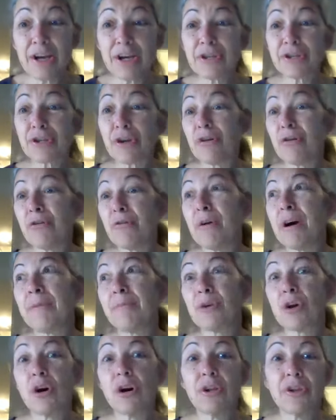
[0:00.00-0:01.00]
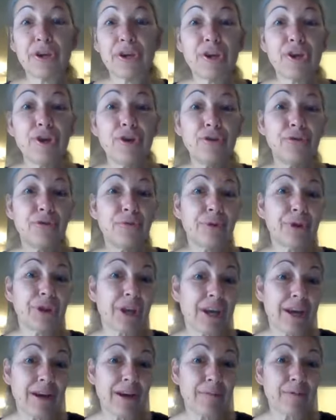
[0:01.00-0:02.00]
So I'm calling Hugh at the
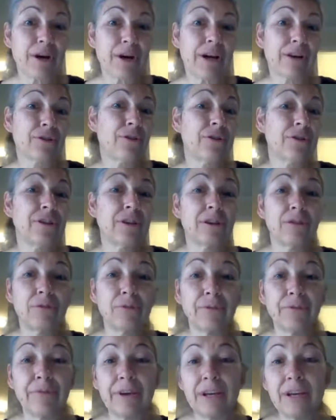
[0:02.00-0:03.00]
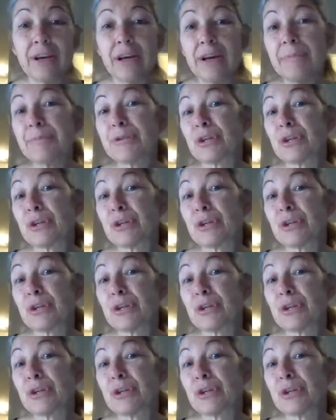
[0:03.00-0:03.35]
campground, couldn't get a hold of him.